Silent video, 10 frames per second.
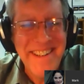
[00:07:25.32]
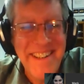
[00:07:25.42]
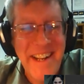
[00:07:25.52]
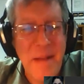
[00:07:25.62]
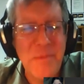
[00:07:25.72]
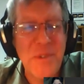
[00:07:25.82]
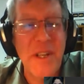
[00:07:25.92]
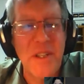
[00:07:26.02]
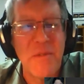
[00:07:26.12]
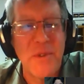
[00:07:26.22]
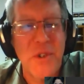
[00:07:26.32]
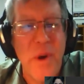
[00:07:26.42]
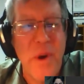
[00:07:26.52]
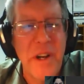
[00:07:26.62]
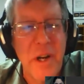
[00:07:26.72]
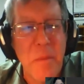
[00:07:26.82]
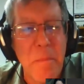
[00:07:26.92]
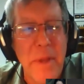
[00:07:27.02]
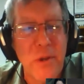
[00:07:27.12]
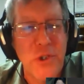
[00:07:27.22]
And I'm saying that it was created in a
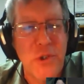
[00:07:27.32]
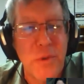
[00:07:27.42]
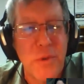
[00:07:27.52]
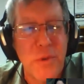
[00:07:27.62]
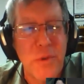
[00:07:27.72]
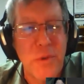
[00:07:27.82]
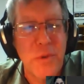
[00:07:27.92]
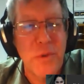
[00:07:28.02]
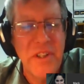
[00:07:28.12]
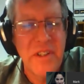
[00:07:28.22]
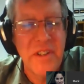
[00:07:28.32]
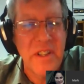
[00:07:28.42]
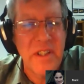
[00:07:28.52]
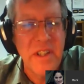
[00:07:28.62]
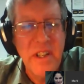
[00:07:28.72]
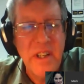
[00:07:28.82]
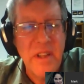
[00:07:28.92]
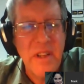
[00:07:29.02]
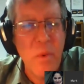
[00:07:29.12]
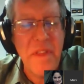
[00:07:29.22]
maelstrom of activity, and that
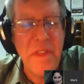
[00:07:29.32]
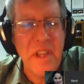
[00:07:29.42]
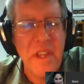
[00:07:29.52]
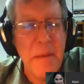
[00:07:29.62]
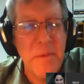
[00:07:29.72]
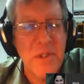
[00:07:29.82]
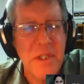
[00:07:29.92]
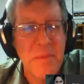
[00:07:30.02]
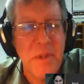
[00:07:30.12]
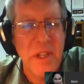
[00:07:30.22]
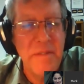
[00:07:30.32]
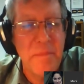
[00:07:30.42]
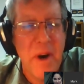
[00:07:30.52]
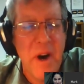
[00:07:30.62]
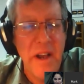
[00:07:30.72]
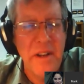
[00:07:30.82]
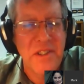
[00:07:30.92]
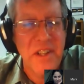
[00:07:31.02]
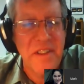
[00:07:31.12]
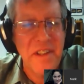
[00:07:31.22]
the one thing that chemists seem to leave behind
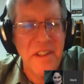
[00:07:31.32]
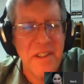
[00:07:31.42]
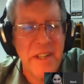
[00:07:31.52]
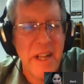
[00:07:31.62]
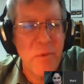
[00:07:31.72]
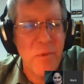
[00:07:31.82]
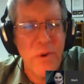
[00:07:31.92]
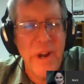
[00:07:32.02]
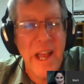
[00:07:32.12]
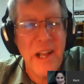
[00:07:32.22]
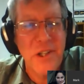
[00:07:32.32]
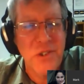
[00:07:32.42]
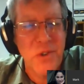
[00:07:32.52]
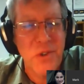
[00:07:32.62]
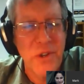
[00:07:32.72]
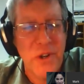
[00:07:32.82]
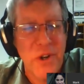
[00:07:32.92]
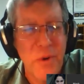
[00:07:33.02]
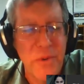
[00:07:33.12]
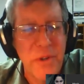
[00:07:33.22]
is they think that chemical reactions only
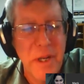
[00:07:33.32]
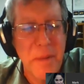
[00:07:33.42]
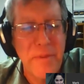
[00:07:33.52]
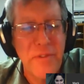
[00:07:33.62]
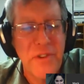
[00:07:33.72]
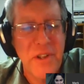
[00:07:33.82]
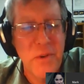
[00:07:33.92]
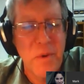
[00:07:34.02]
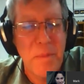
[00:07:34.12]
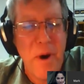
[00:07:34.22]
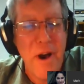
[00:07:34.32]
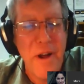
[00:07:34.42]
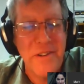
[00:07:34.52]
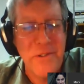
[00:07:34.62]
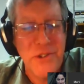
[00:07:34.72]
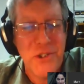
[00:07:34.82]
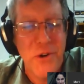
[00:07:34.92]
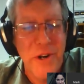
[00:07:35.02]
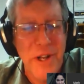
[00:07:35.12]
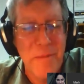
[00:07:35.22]
occur when you dump everything into a pot and you
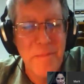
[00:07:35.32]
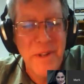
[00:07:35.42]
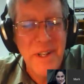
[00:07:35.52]
stir it up.